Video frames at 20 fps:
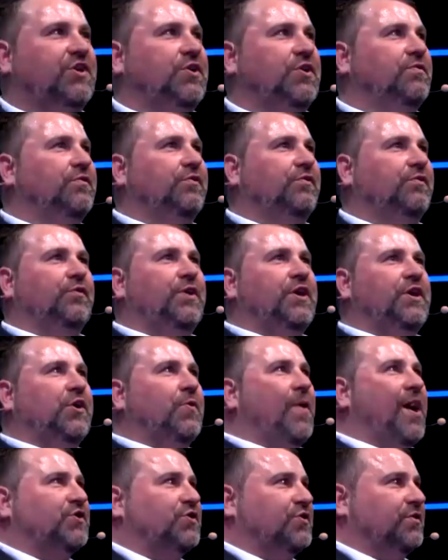you 3
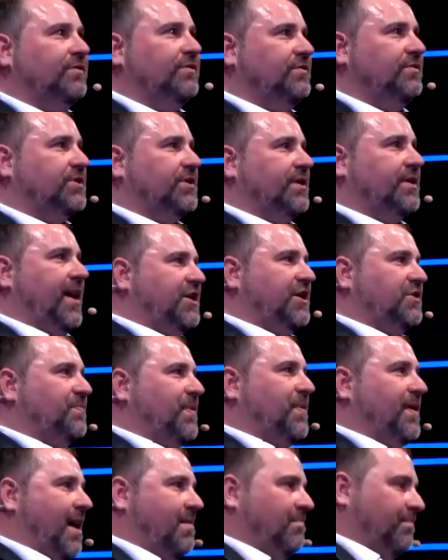questions,
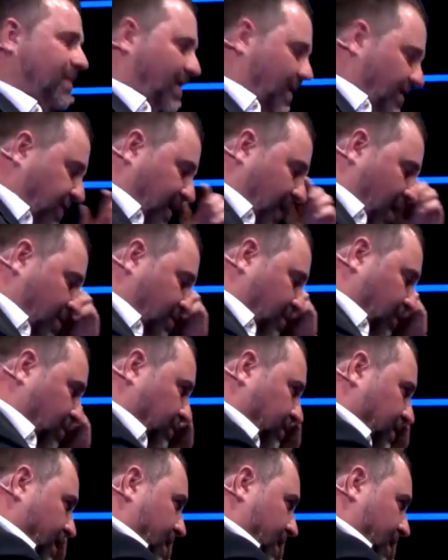Expert Empires Global.